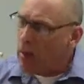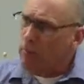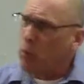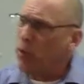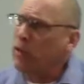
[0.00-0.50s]

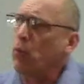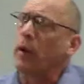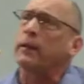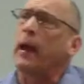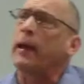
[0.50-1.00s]
Moody
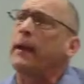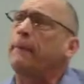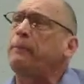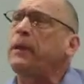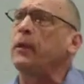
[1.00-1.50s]
one night
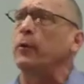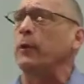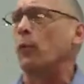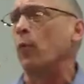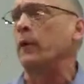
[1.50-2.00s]
appeared
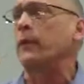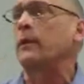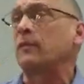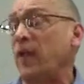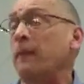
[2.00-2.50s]
at one
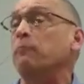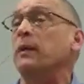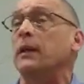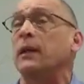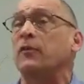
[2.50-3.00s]
of the tent
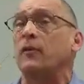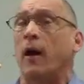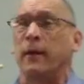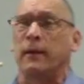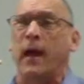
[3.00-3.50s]
meetings
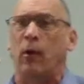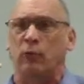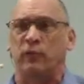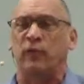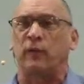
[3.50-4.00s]

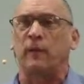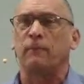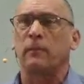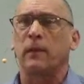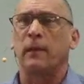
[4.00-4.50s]
unannounced,
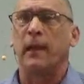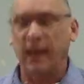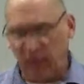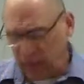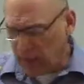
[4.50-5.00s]

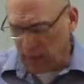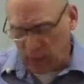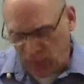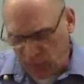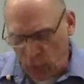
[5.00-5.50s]
and he said that
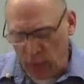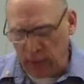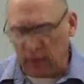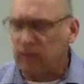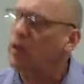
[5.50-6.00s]
the
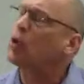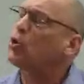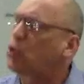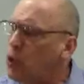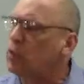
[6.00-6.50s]
student did
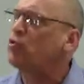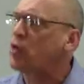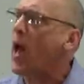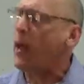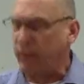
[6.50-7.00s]
a good
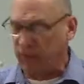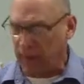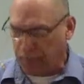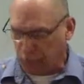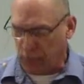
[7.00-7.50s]
job as
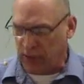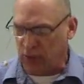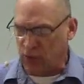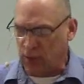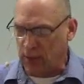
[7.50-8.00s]
he
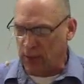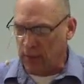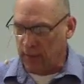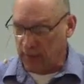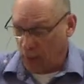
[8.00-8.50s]
preached.
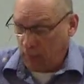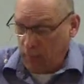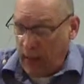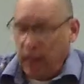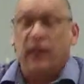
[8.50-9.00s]
The young
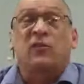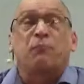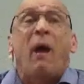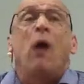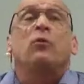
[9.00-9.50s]
man
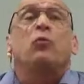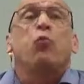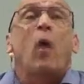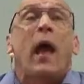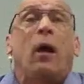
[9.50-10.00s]

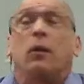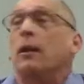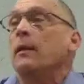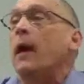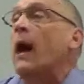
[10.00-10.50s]
expounded
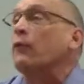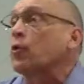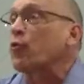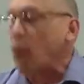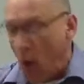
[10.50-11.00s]
well on
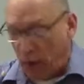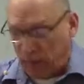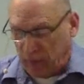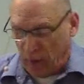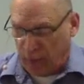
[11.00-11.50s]
the
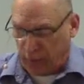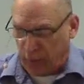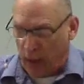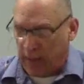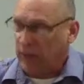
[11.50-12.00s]
cross of
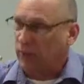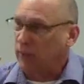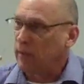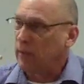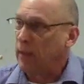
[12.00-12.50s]

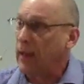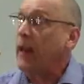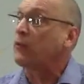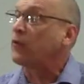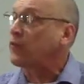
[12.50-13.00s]
Christ and
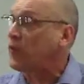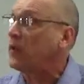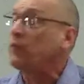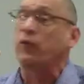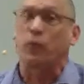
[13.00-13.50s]
on the
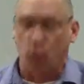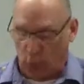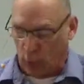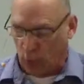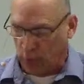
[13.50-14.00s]
sins of the
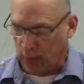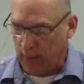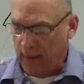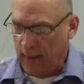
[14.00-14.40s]
world.